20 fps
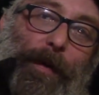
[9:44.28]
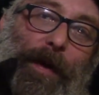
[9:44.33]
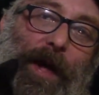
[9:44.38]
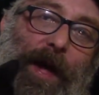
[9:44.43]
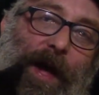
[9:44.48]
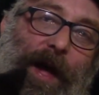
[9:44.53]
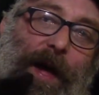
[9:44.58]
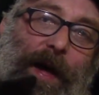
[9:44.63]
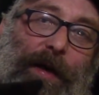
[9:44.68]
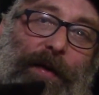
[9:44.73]

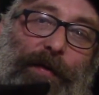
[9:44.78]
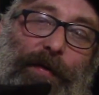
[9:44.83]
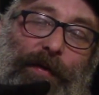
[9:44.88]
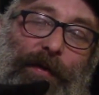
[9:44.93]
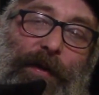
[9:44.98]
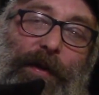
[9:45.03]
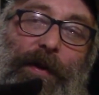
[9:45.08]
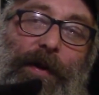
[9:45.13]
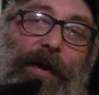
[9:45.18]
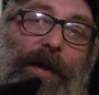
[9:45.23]
pest.
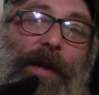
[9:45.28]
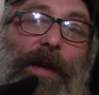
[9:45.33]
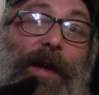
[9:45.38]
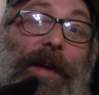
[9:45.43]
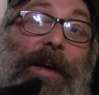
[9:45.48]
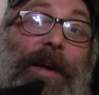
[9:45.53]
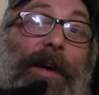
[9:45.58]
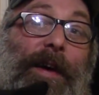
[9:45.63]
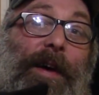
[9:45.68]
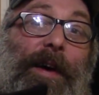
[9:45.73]

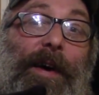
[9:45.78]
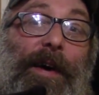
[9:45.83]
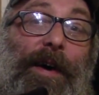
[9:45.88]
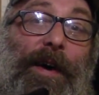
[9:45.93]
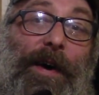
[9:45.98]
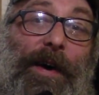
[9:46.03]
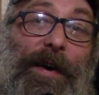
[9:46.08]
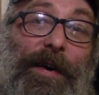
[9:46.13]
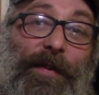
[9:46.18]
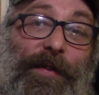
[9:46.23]

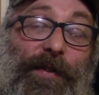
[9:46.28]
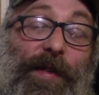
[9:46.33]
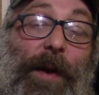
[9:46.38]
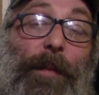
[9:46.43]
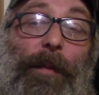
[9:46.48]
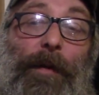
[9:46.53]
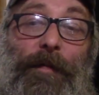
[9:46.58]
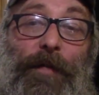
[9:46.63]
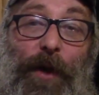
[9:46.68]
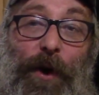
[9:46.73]

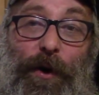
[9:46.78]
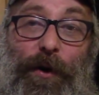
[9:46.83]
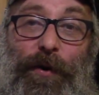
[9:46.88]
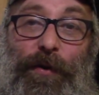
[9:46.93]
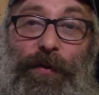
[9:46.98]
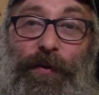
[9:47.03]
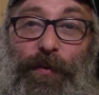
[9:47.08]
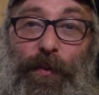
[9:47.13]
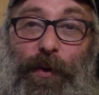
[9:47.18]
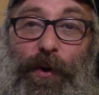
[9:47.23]
Some of
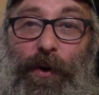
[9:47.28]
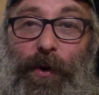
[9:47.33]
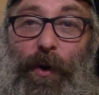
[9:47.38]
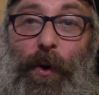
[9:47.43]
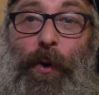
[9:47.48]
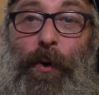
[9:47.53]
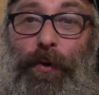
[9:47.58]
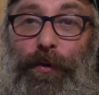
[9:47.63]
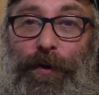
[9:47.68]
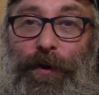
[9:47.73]
those were
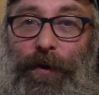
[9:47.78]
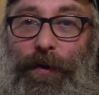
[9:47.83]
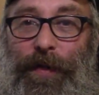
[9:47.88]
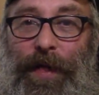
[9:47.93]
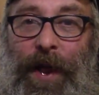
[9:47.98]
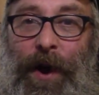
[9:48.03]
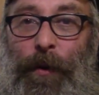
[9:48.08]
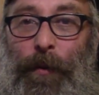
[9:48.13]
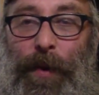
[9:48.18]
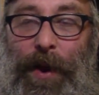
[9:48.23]
older
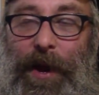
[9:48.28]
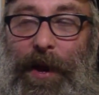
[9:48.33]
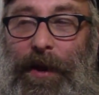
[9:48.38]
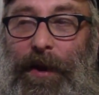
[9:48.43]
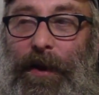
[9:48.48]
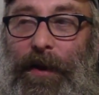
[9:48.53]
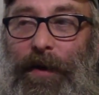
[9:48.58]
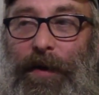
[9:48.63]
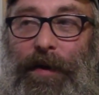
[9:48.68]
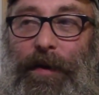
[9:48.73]
than a
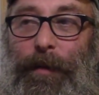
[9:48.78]
week